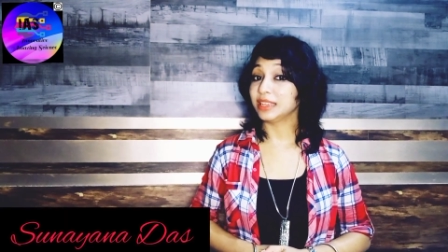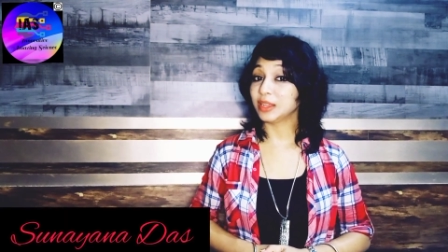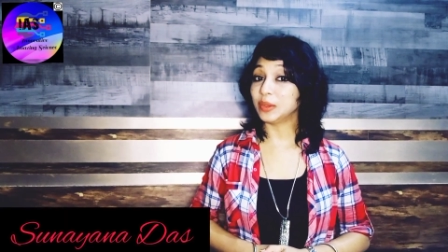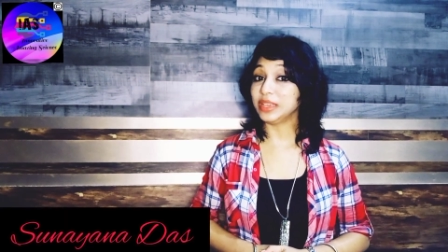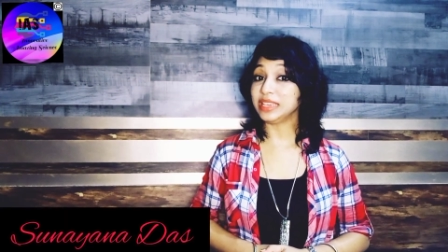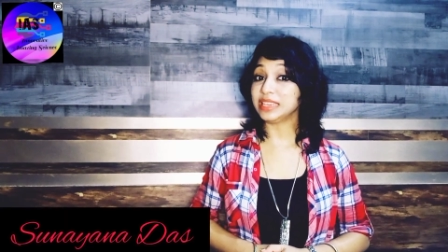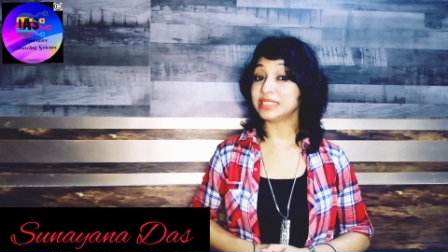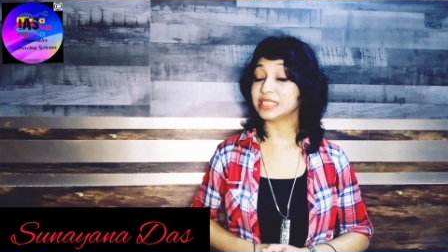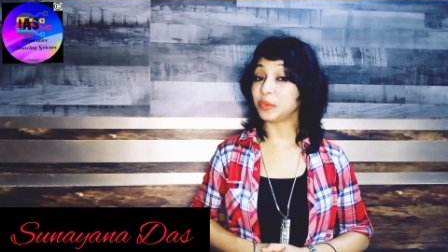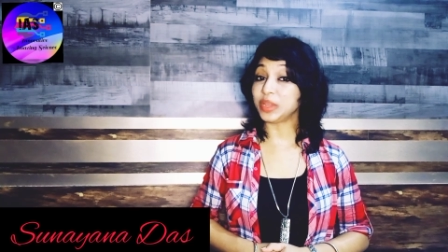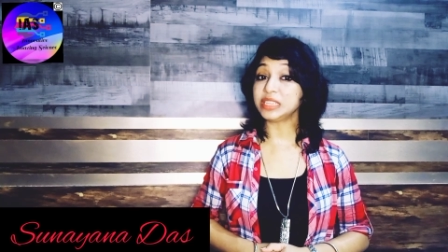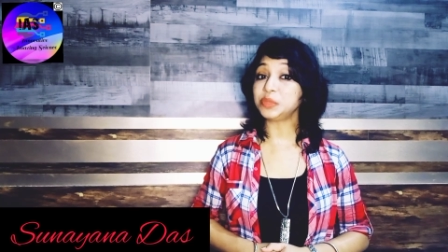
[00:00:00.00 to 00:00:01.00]
Going is
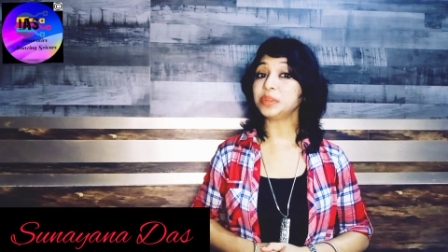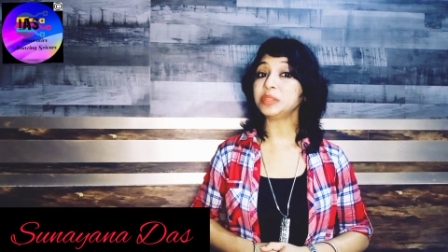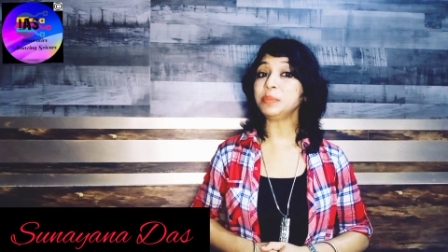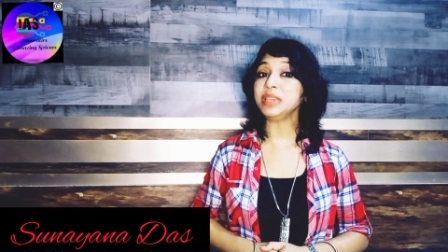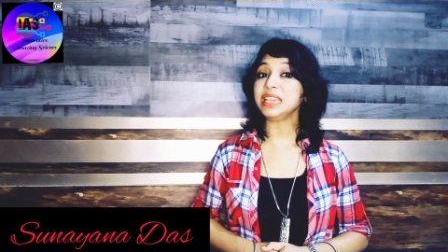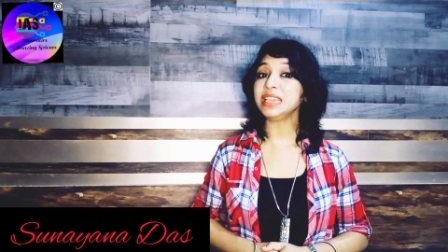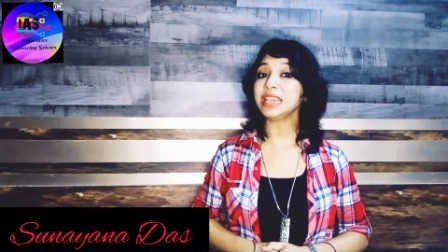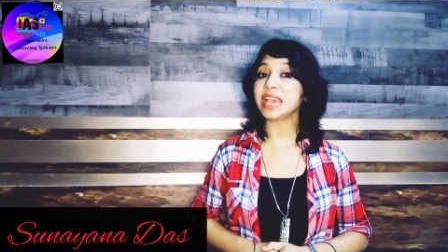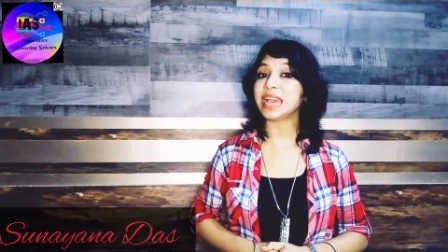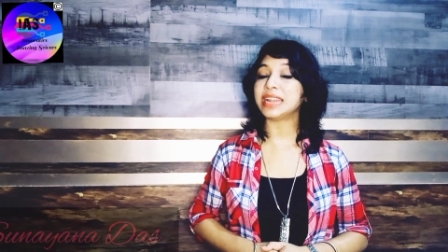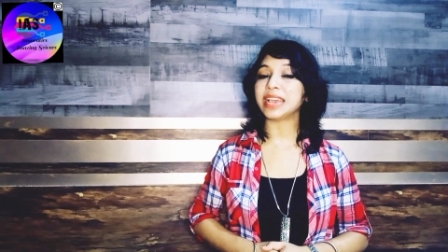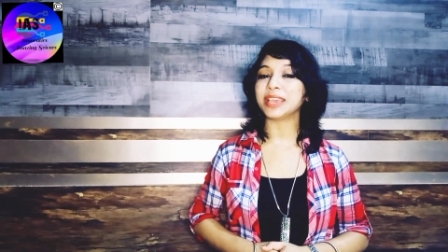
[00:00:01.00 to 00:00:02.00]
great with me,
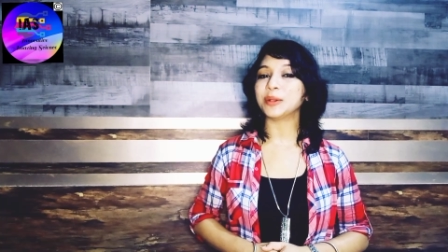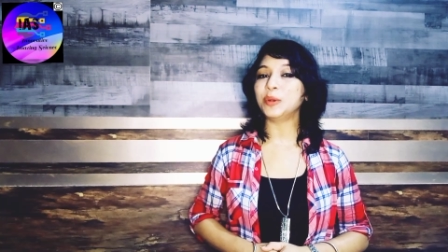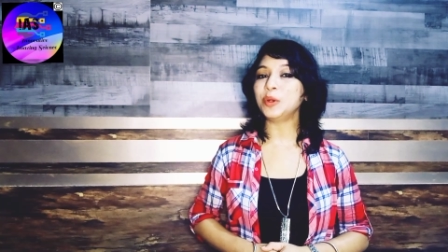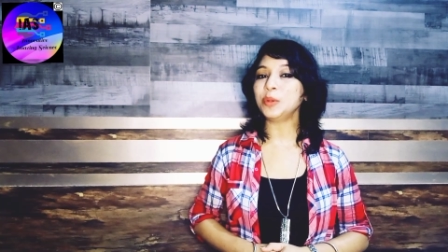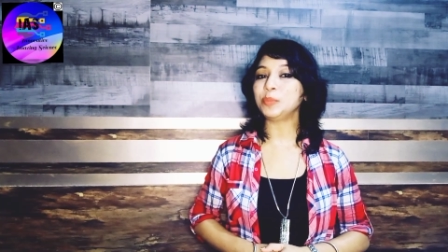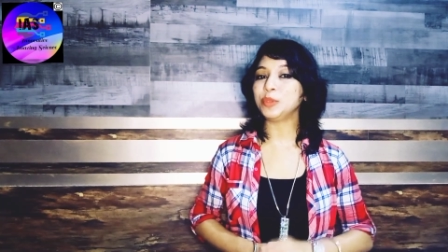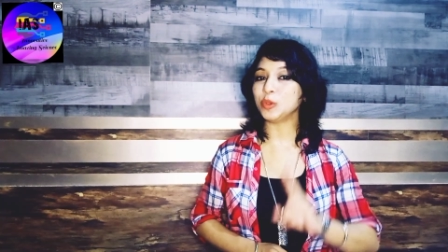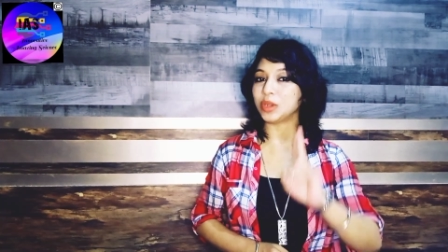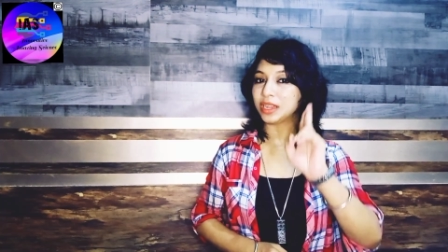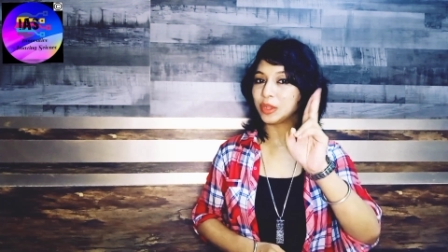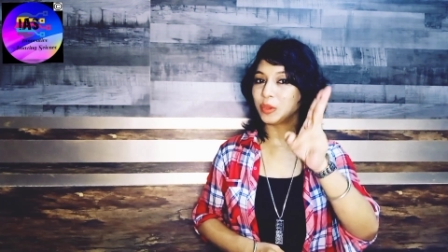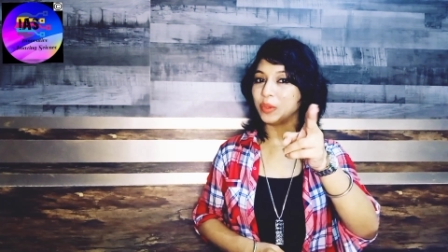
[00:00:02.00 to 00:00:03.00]
and I hope you
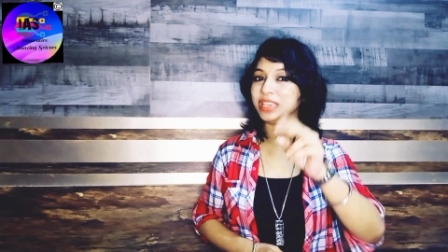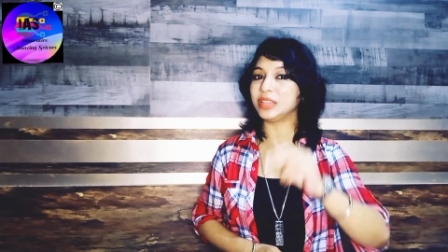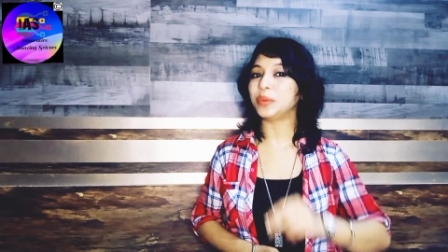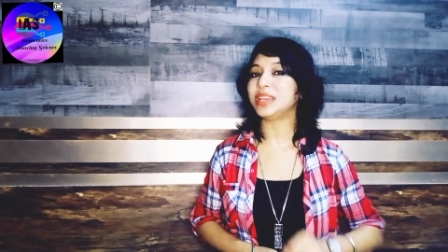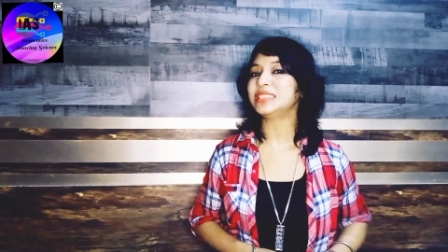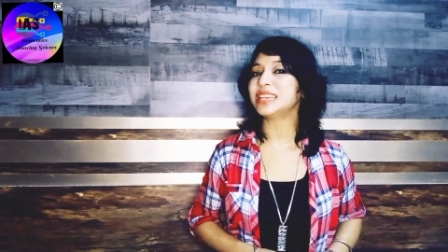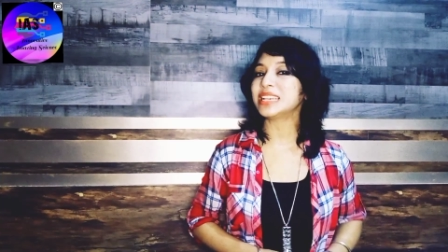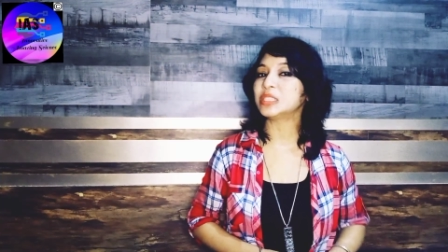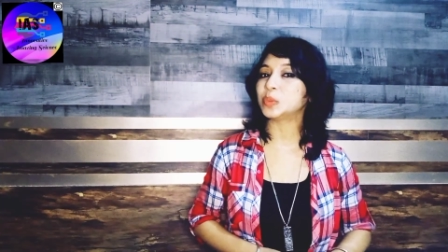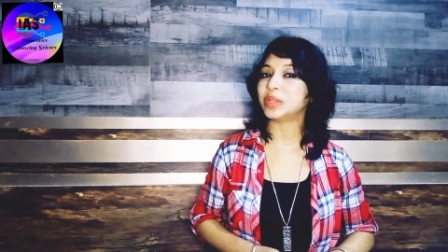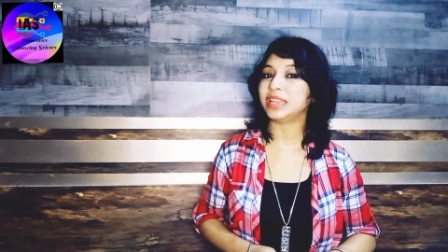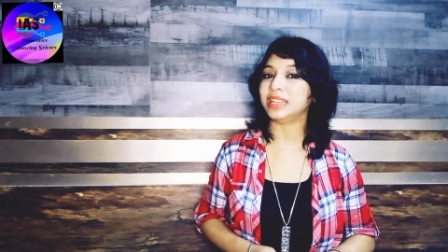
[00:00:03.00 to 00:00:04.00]
are going great
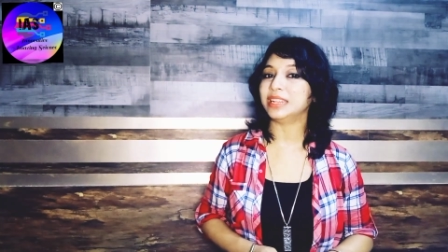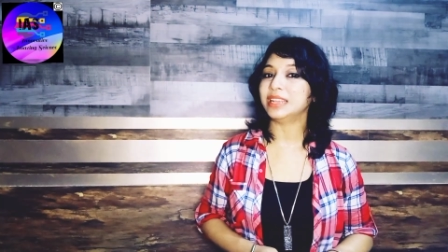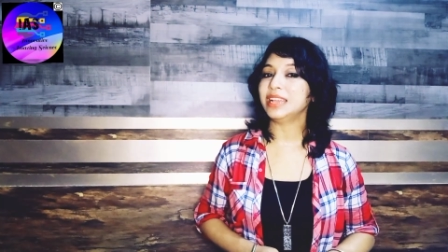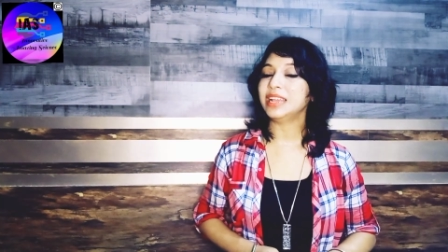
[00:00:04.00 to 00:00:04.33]
as well.